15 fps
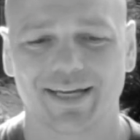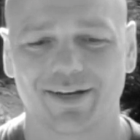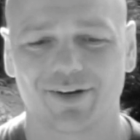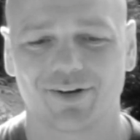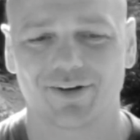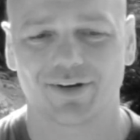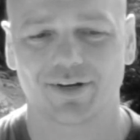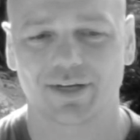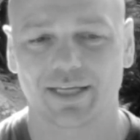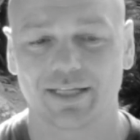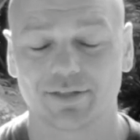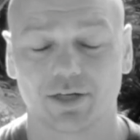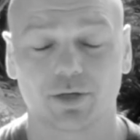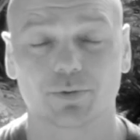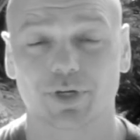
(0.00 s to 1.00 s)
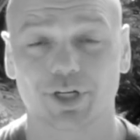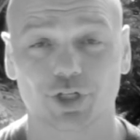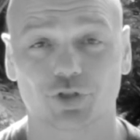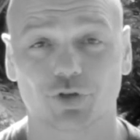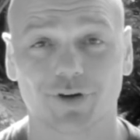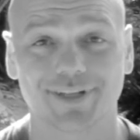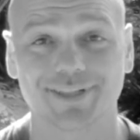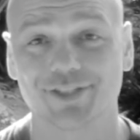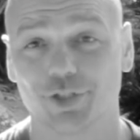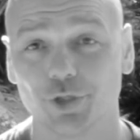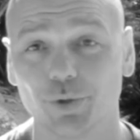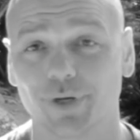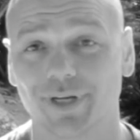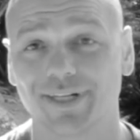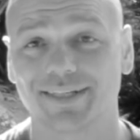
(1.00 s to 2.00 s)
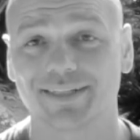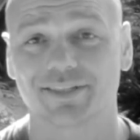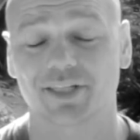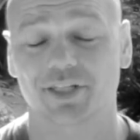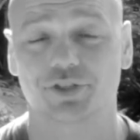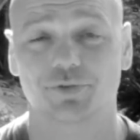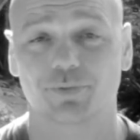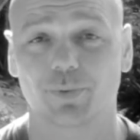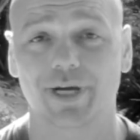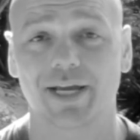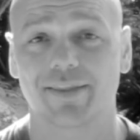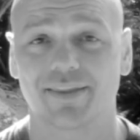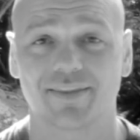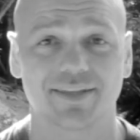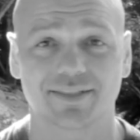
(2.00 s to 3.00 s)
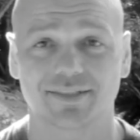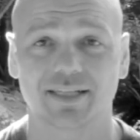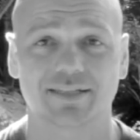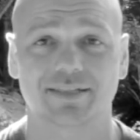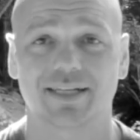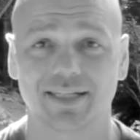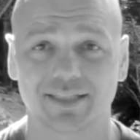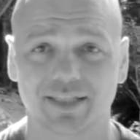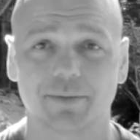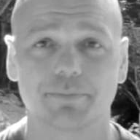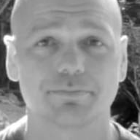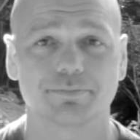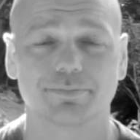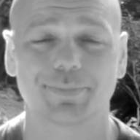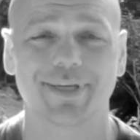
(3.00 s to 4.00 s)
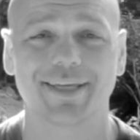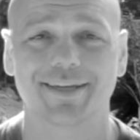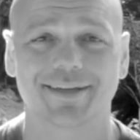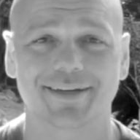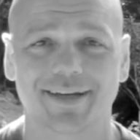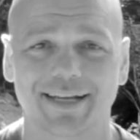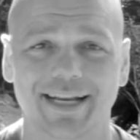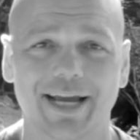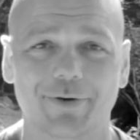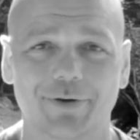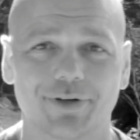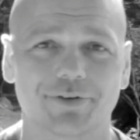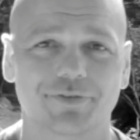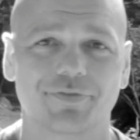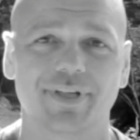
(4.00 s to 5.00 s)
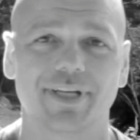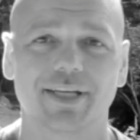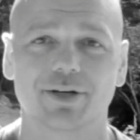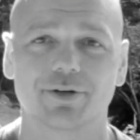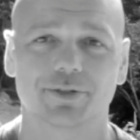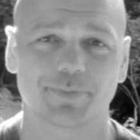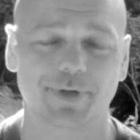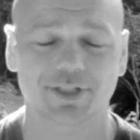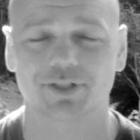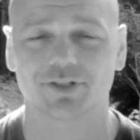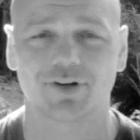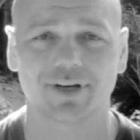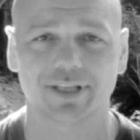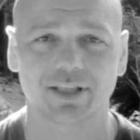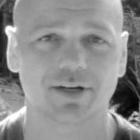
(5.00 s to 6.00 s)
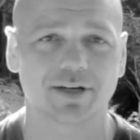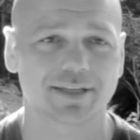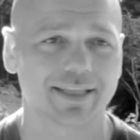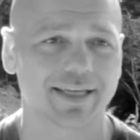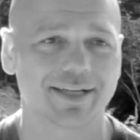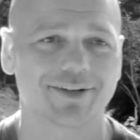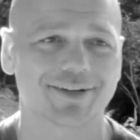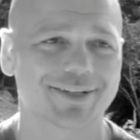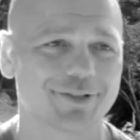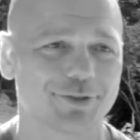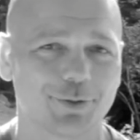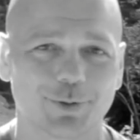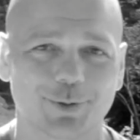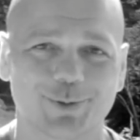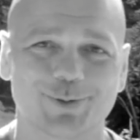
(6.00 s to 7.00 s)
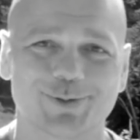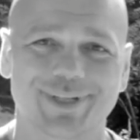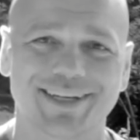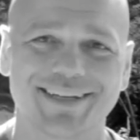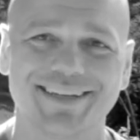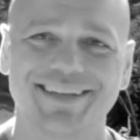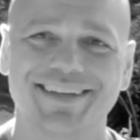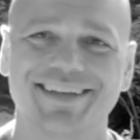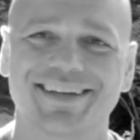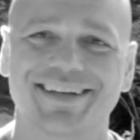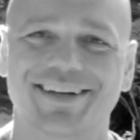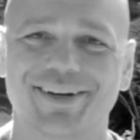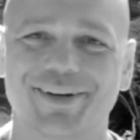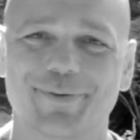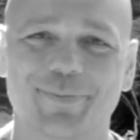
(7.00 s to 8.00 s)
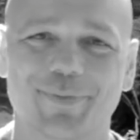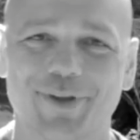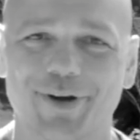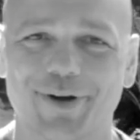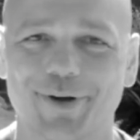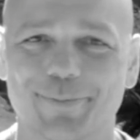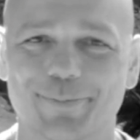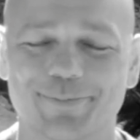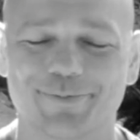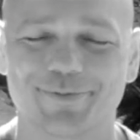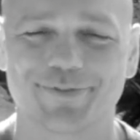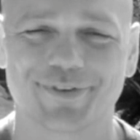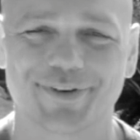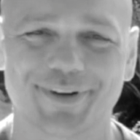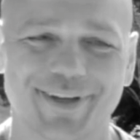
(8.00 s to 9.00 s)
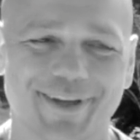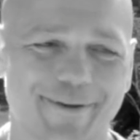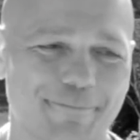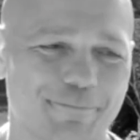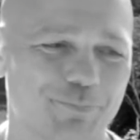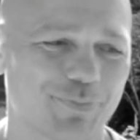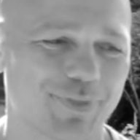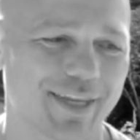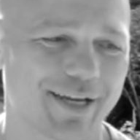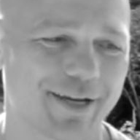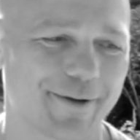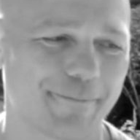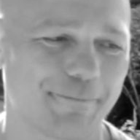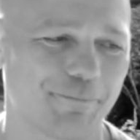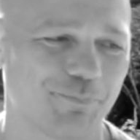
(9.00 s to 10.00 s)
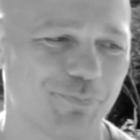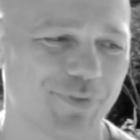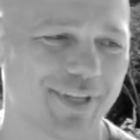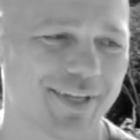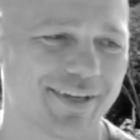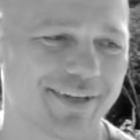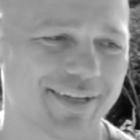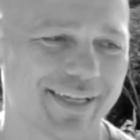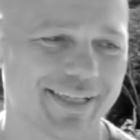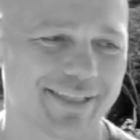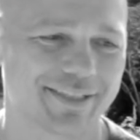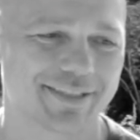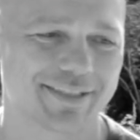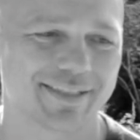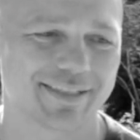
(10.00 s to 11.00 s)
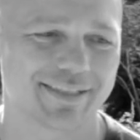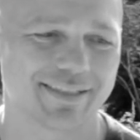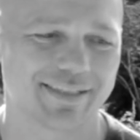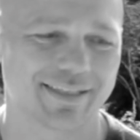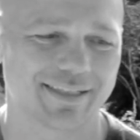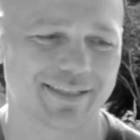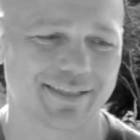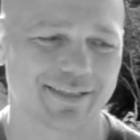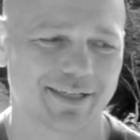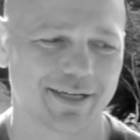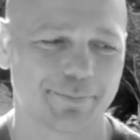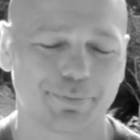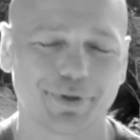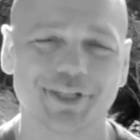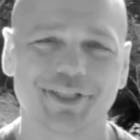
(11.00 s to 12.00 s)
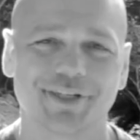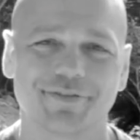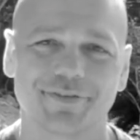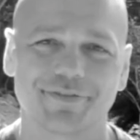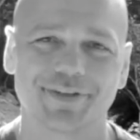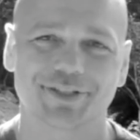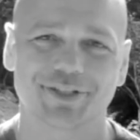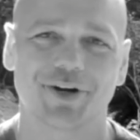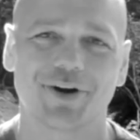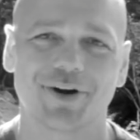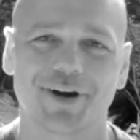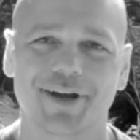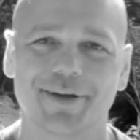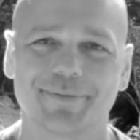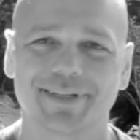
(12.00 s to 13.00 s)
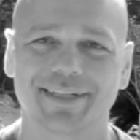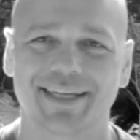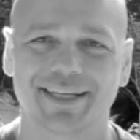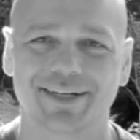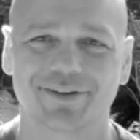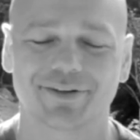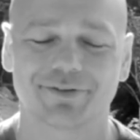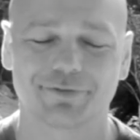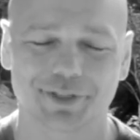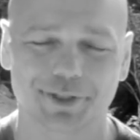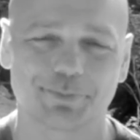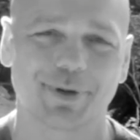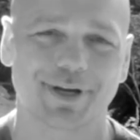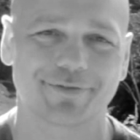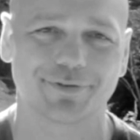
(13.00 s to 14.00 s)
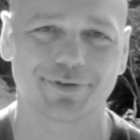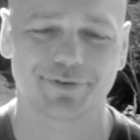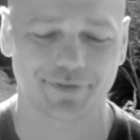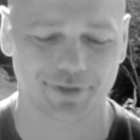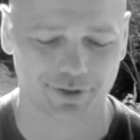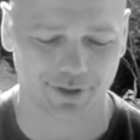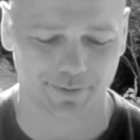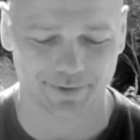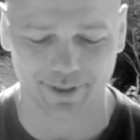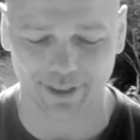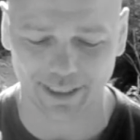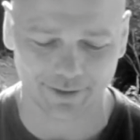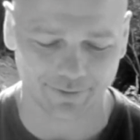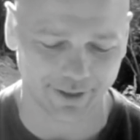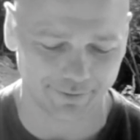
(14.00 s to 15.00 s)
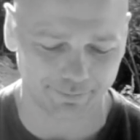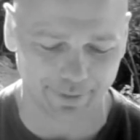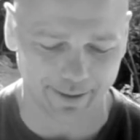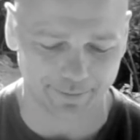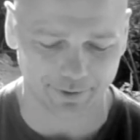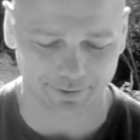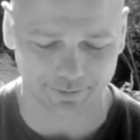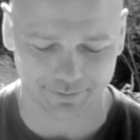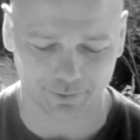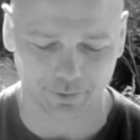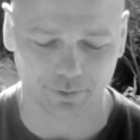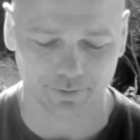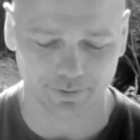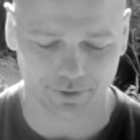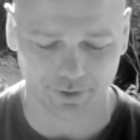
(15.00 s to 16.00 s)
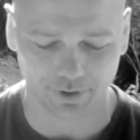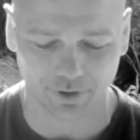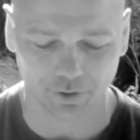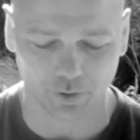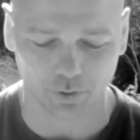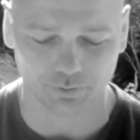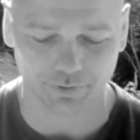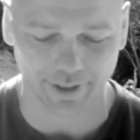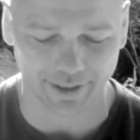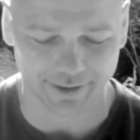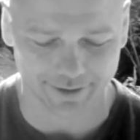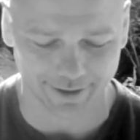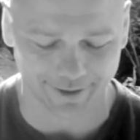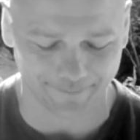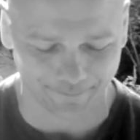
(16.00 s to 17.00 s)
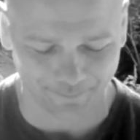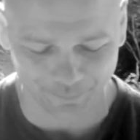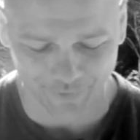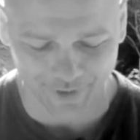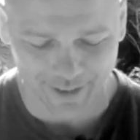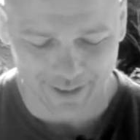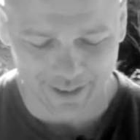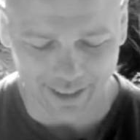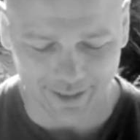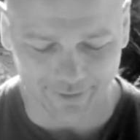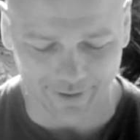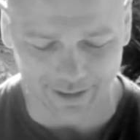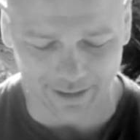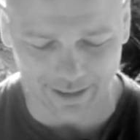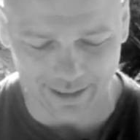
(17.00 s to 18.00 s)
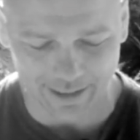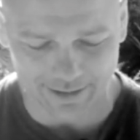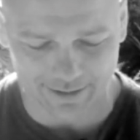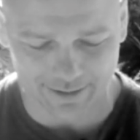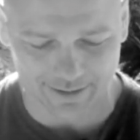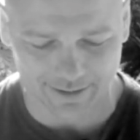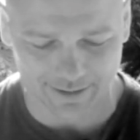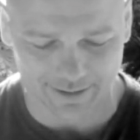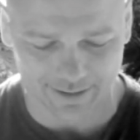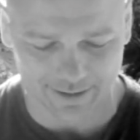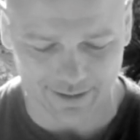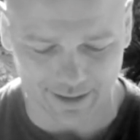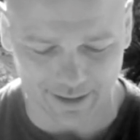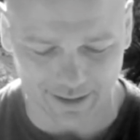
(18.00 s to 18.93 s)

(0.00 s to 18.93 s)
uh, and I'm going to try and do it in such a way that this doesn't end up being a, an hour long video as much as I'd like that and I can talk all day um, I'm very um, I guess uh, appreciative of your time and, and i respectful of your time so anyway I've babbled on all, too long already so anyway let's